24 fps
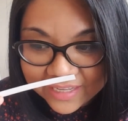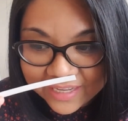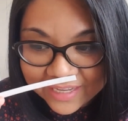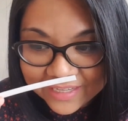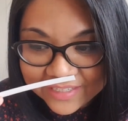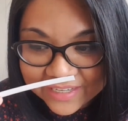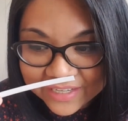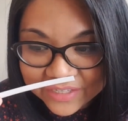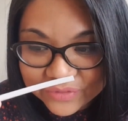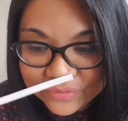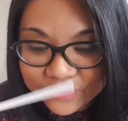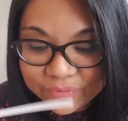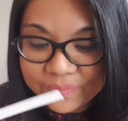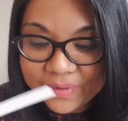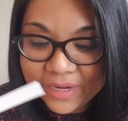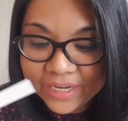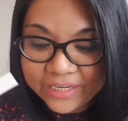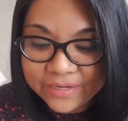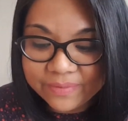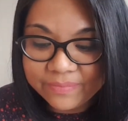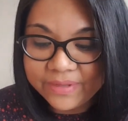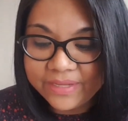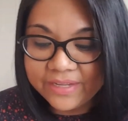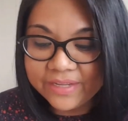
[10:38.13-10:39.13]
It does
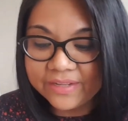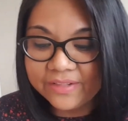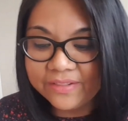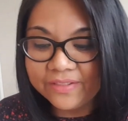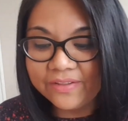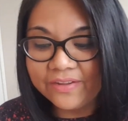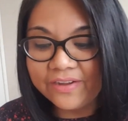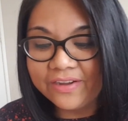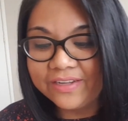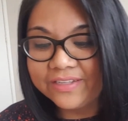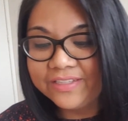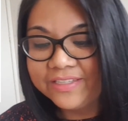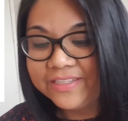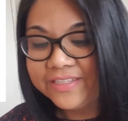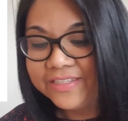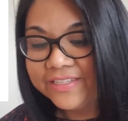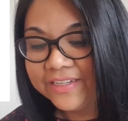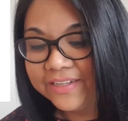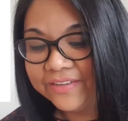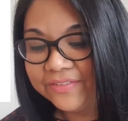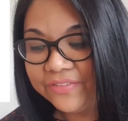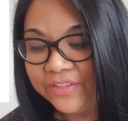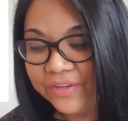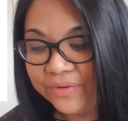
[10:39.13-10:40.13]
remind me a lot
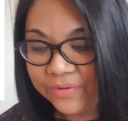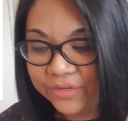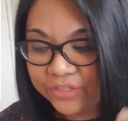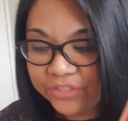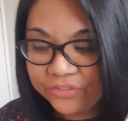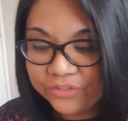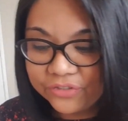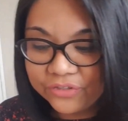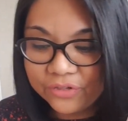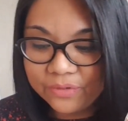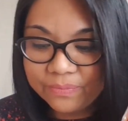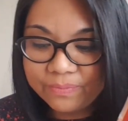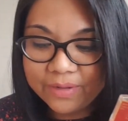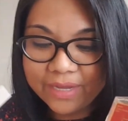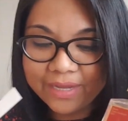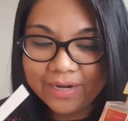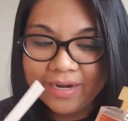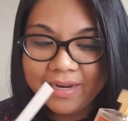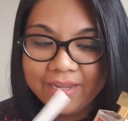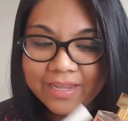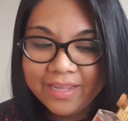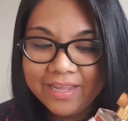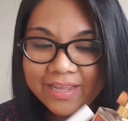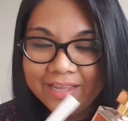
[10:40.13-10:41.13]
of the original,
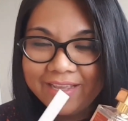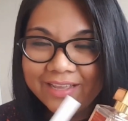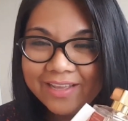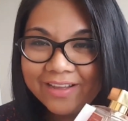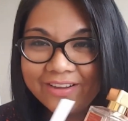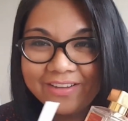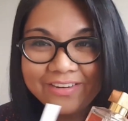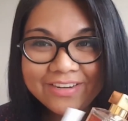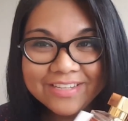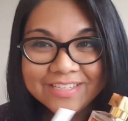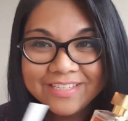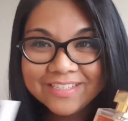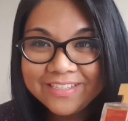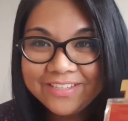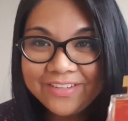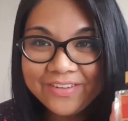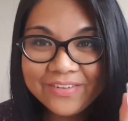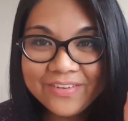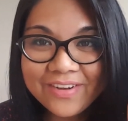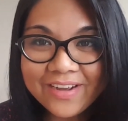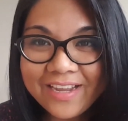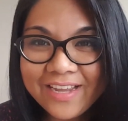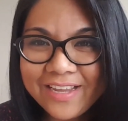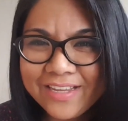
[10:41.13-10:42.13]
but honestly,
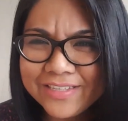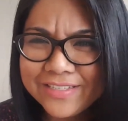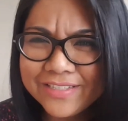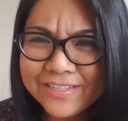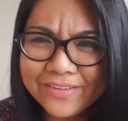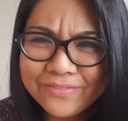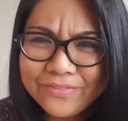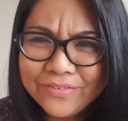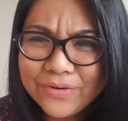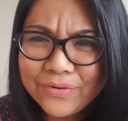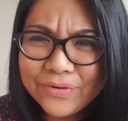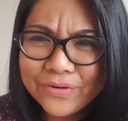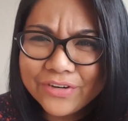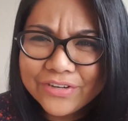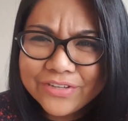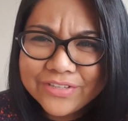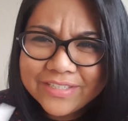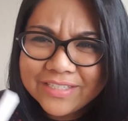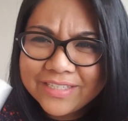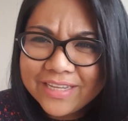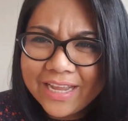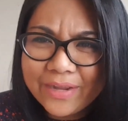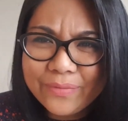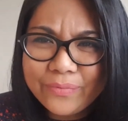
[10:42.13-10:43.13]
you guys, of
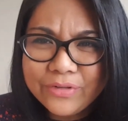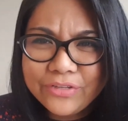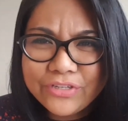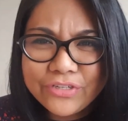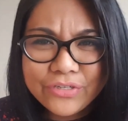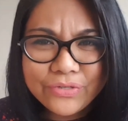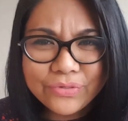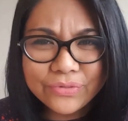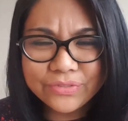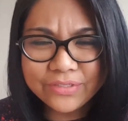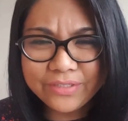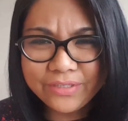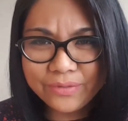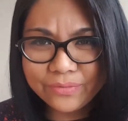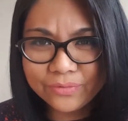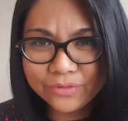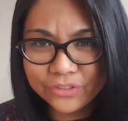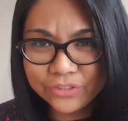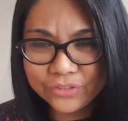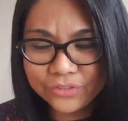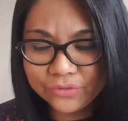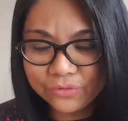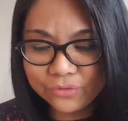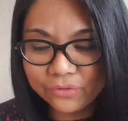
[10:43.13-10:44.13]
course, I would choose the
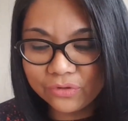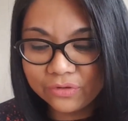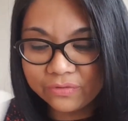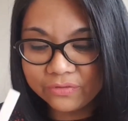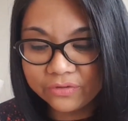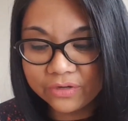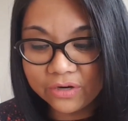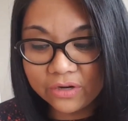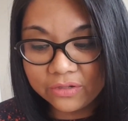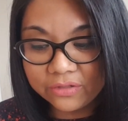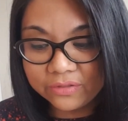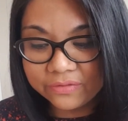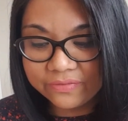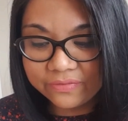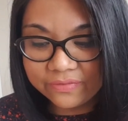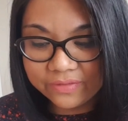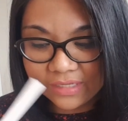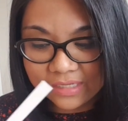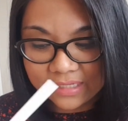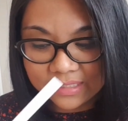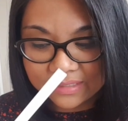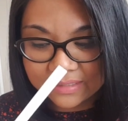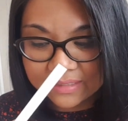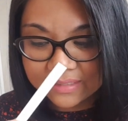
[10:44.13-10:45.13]
original over all of
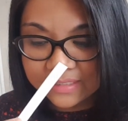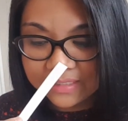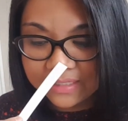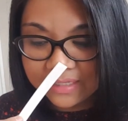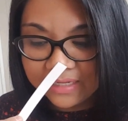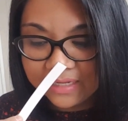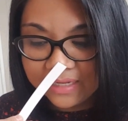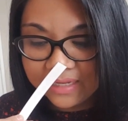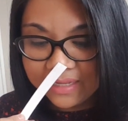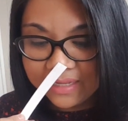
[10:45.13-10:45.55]
these,